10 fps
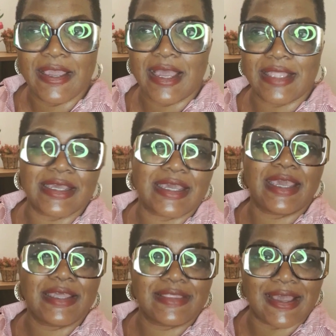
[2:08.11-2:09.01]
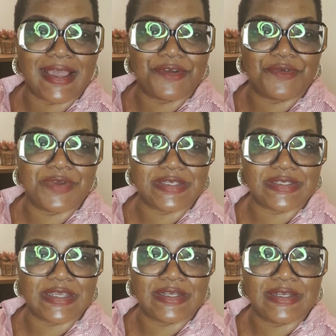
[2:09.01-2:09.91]
and the cake that had
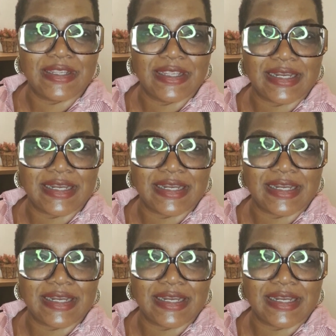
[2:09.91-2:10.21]
risen